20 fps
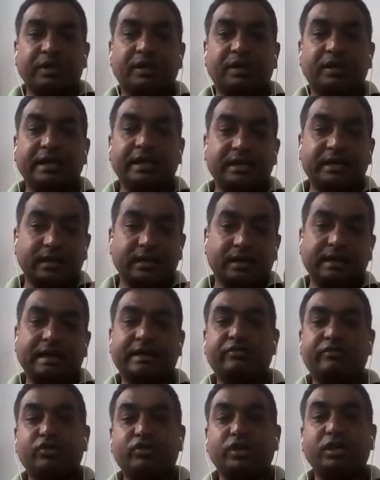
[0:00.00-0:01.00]
like
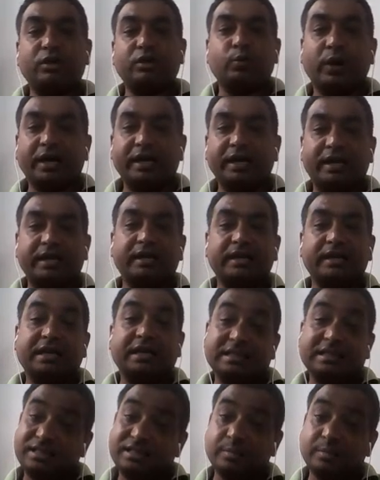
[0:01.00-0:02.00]
Electrical Wiring,
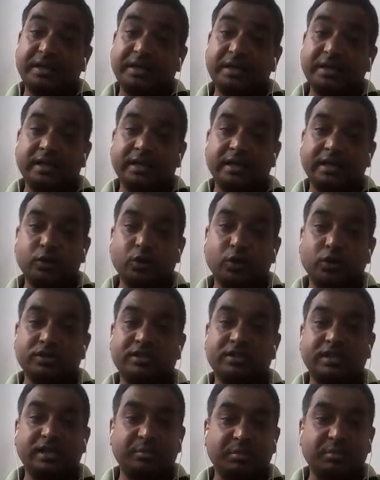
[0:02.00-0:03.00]
Estimating and
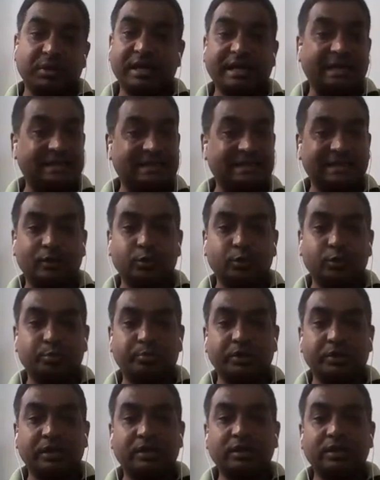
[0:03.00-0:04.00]
Costing by S.L.
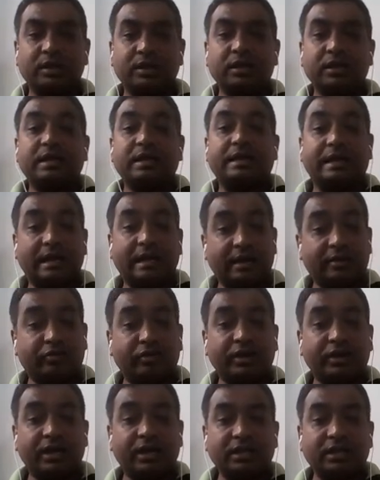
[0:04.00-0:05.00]
Uppal,
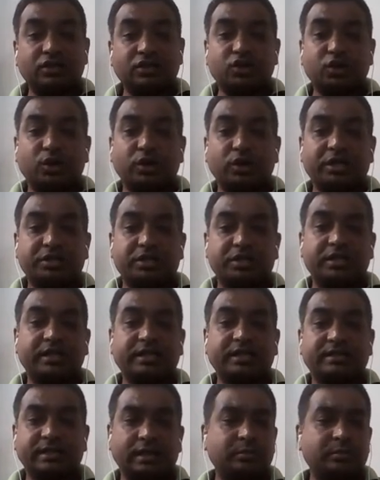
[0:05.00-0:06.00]
Electrical Installation
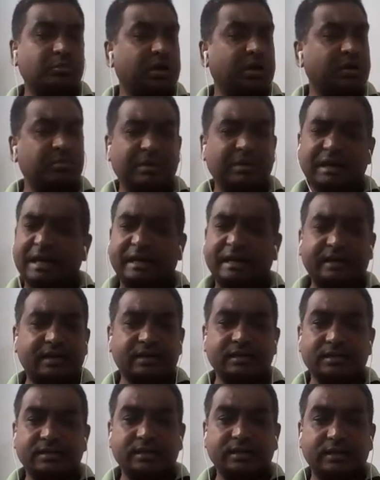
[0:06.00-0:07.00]
Design by Bill
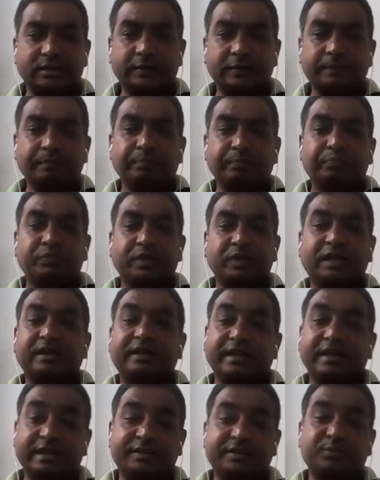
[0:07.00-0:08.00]
Atkinson, then
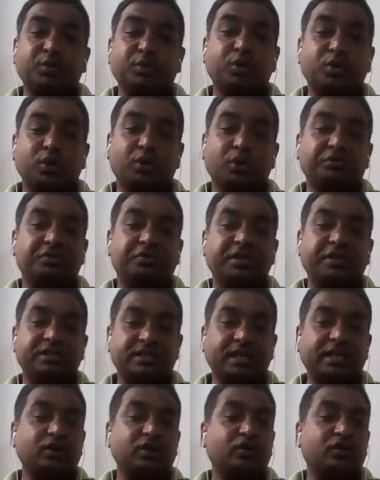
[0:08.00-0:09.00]
Textbook of
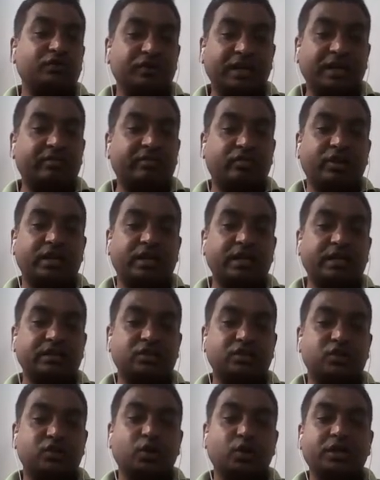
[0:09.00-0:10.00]
Design of Electrical
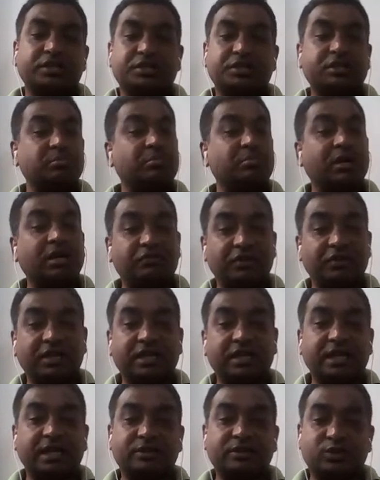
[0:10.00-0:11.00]
Installation by
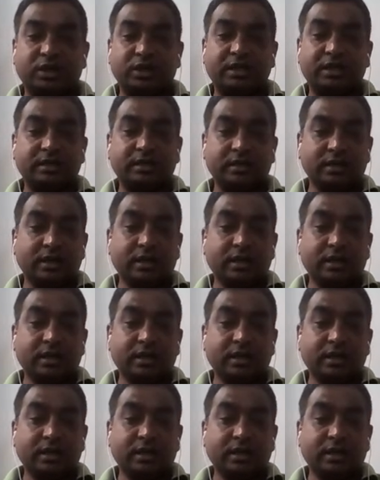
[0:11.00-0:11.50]
V.K. Jain.